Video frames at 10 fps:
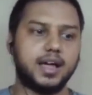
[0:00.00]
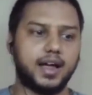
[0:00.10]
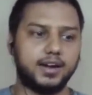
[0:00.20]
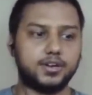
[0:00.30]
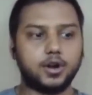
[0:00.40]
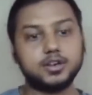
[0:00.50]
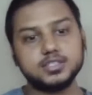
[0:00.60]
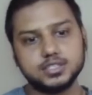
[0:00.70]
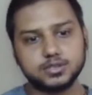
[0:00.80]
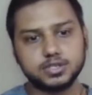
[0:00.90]
and not
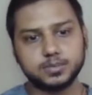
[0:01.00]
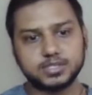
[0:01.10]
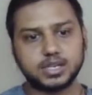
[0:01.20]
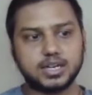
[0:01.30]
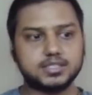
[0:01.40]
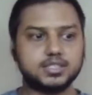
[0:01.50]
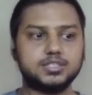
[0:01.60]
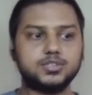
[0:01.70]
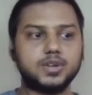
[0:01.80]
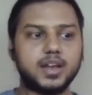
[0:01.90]
just your
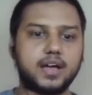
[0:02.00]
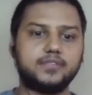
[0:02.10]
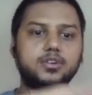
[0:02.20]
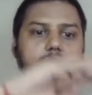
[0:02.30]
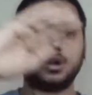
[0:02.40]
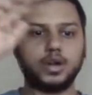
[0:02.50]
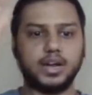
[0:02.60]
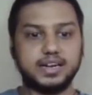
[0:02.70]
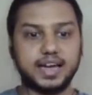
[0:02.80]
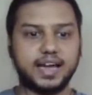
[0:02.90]
specializations you can have your
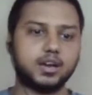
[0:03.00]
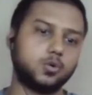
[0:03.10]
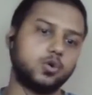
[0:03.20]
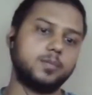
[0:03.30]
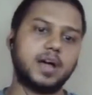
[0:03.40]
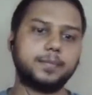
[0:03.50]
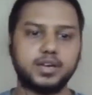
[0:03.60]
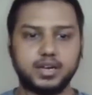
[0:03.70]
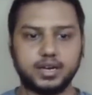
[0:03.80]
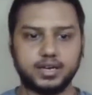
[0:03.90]
entire roadmap
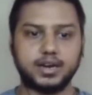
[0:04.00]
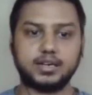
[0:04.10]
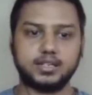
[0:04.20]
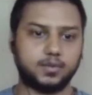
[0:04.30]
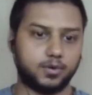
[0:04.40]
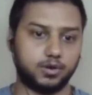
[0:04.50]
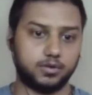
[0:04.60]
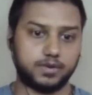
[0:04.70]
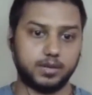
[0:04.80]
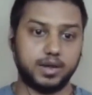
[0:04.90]
created at that point
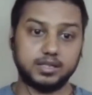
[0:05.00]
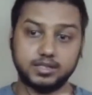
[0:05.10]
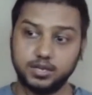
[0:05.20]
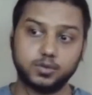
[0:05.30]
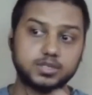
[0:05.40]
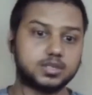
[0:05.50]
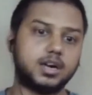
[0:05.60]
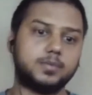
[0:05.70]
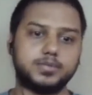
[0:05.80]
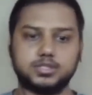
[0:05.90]
of time and then you can
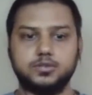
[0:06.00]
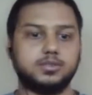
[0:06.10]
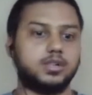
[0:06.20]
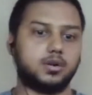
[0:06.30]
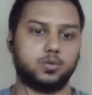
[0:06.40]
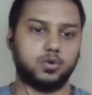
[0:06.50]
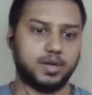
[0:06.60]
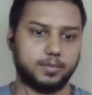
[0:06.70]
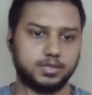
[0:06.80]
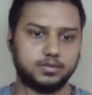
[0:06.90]
start pursuing that roadmap